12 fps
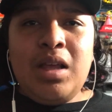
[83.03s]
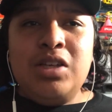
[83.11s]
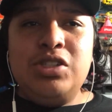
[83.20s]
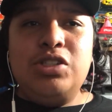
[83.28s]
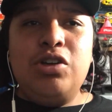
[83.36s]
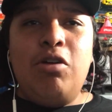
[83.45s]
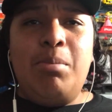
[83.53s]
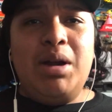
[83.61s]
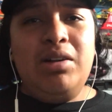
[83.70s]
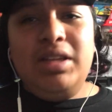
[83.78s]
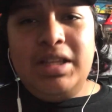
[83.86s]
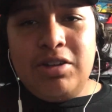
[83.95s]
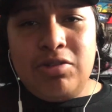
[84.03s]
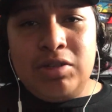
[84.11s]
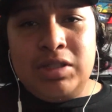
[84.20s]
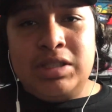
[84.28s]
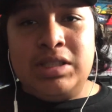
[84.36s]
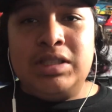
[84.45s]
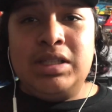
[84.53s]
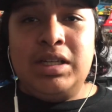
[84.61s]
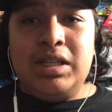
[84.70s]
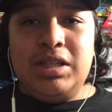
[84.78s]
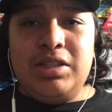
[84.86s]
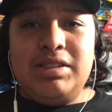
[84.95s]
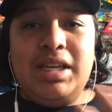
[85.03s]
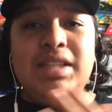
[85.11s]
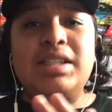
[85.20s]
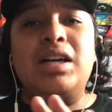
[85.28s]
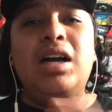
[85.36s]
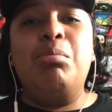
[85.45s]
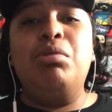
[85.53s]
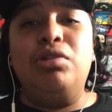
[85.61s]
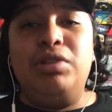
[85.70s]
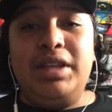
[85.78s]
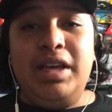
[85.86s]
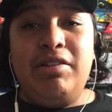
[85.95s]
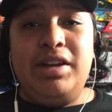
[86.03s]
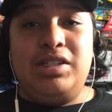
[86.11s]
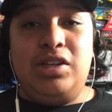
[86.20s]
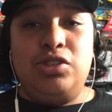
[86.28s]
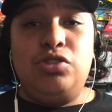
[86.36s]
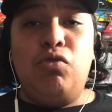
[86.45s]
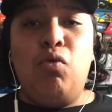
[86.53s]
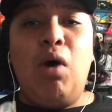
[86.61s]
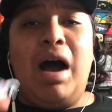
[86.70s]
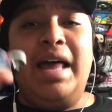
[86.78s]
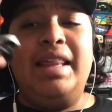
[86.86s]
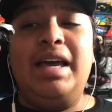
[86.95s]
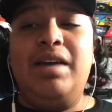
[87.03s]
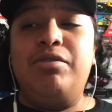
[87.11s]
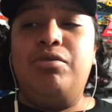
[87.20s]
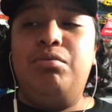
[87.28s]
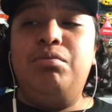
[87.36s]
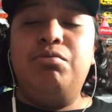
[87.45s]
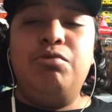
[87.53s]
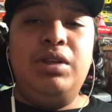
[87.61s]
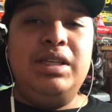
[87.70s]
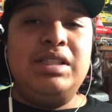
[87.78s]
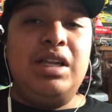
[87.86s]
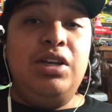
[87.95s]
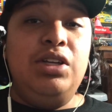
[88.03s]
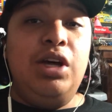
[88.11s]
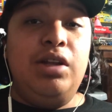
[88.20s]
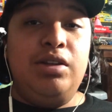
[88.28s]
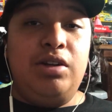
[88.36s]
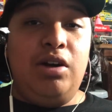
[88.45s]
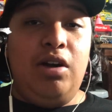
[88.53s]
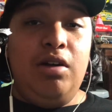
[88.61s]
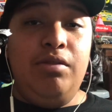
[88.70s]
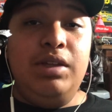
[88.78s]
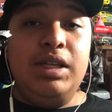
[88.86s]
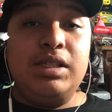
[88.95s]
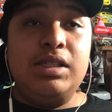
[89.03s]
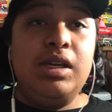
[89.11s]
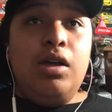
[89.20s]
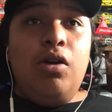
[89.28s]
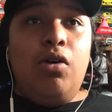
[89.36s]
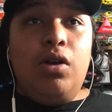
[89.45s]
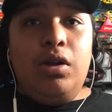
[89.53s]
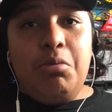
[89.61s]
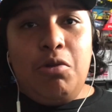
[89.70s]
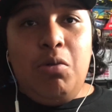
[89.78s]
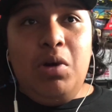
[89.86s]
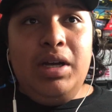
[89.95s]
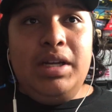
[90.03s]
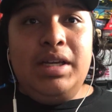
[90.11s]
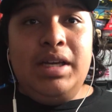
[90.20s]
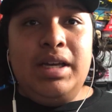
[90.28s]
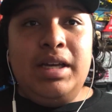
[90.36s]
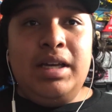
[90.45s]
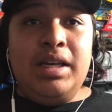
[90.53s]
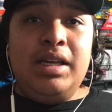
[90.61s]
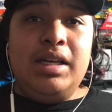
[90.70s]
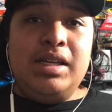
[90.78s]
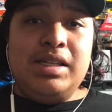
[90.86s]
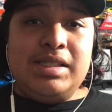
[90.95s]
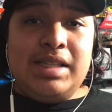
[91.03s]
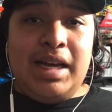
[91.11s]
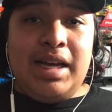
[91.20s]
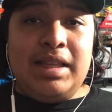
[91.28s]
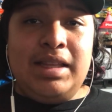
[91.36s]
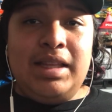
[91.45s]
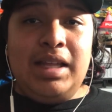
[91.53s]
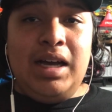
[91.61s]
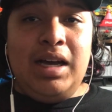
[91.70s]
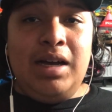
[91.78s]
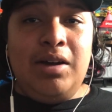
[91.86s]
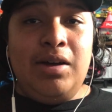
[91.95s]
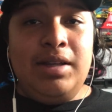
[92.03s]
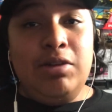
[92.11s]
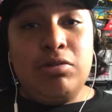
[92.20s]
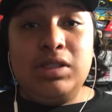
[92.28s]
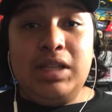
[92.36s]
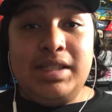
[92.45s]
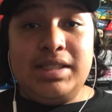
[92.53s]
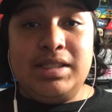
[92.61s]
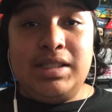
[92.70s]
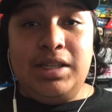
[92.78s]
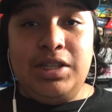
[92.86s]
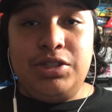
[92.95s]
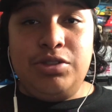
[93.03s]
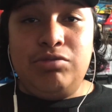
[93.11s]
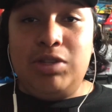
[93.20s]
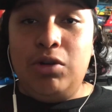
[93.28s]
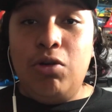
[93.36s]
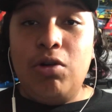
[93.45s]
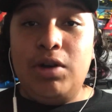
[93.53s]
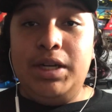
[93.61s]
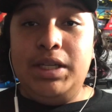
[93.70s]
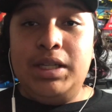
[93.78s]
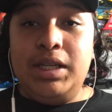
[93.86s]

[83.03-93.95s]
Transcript: So apparently there's actually a couple of theories onto why they haven't released another car of this. Number one is that there was licensing issues with Gordon.